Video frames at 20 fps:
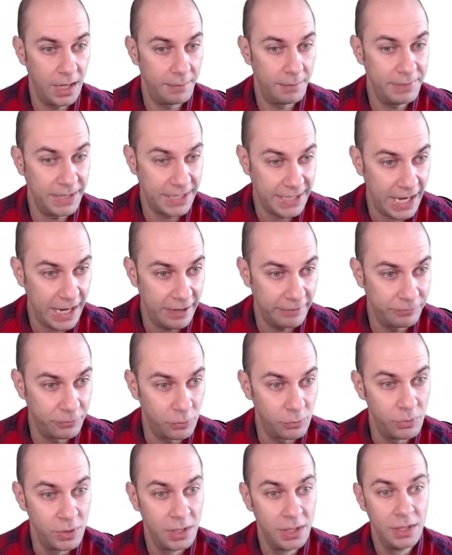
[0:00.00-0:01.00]
Be
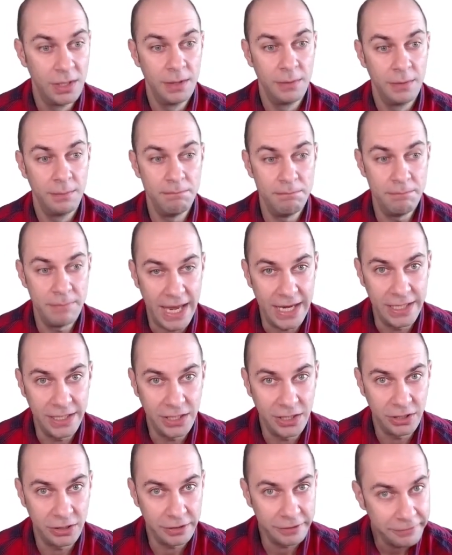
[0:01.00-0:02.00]
careful.
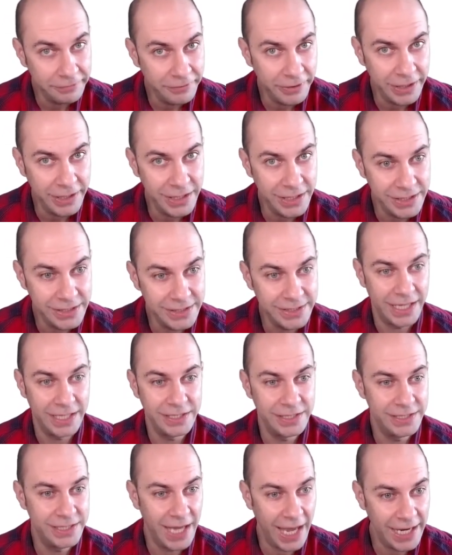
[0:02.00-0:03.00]
Maker fees
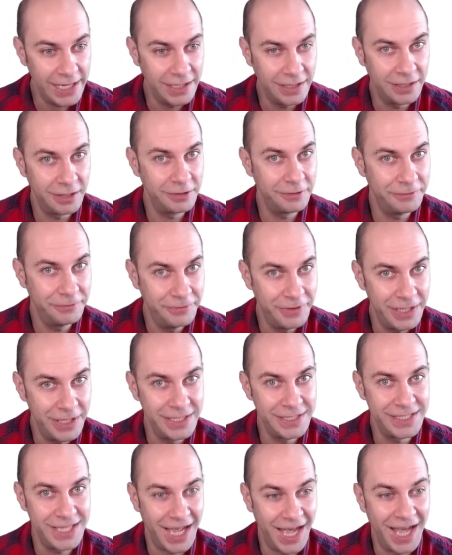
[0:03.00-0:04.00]
and taker
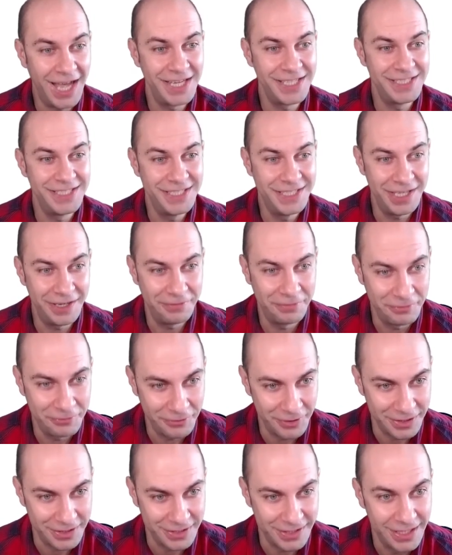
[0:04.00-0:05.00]
fees are
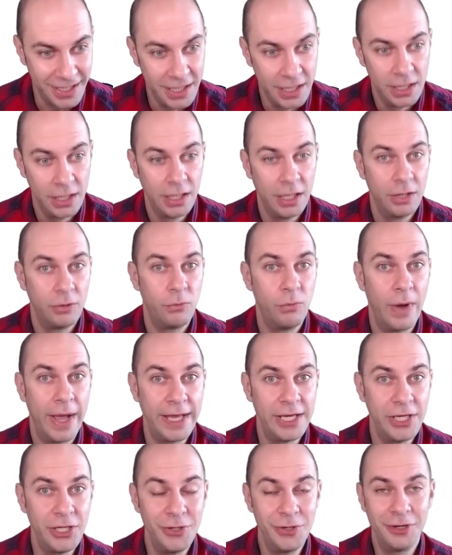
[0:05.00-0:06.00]
different.
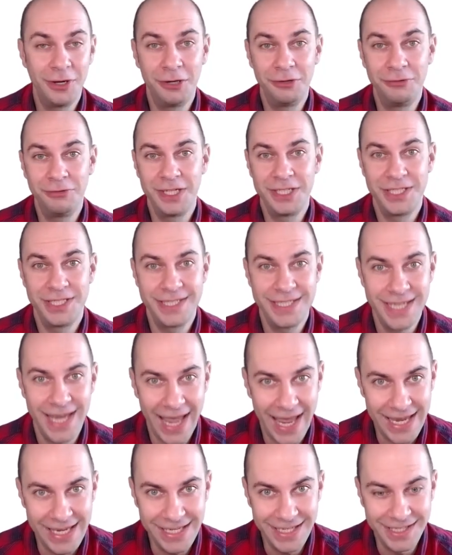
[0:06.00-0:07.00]
When you are a
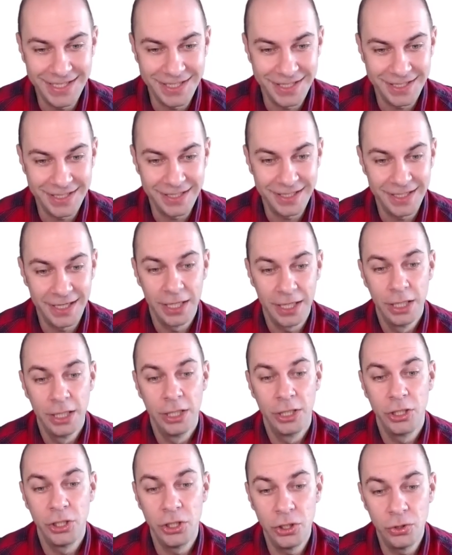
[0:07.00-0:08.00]
taker,
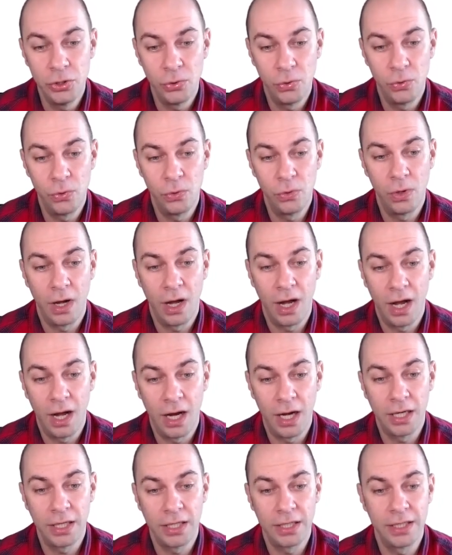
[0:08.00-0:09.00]
you
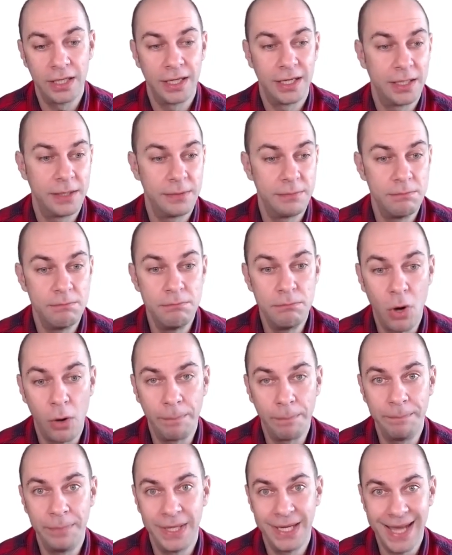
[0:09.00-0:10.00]
are
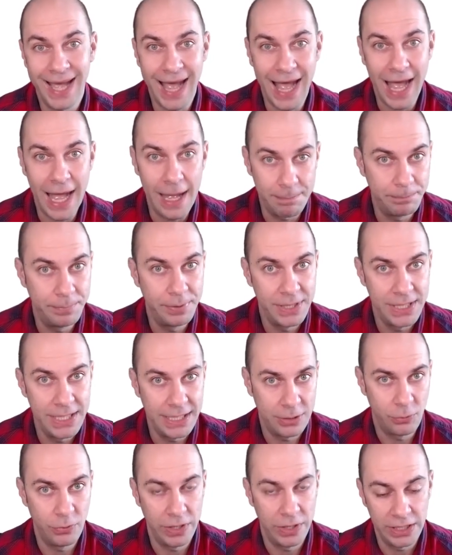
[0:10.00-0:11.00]
mopping up
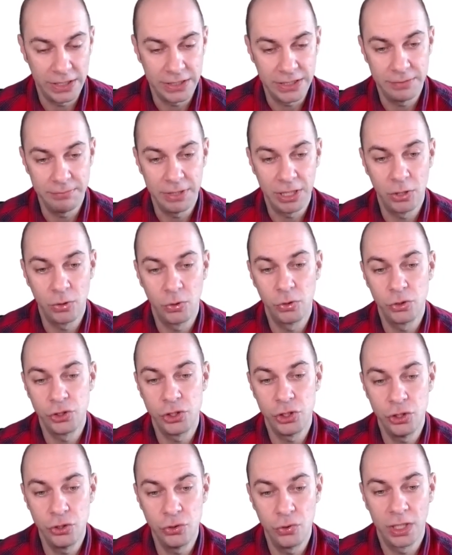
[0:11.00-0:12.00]
liquidity
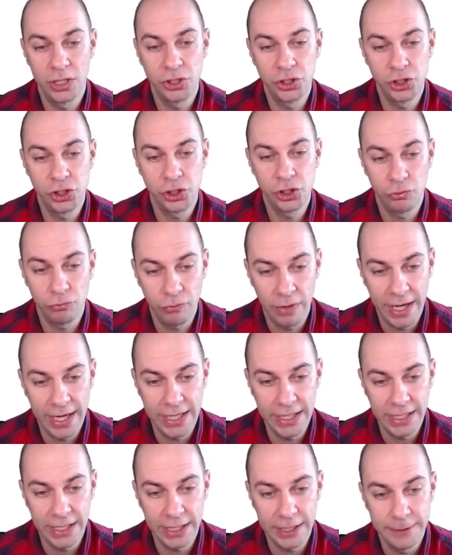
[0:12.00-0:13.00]
because you are
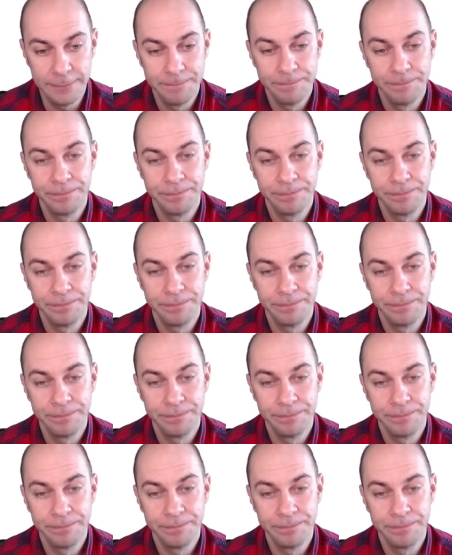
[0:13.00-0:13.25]
trading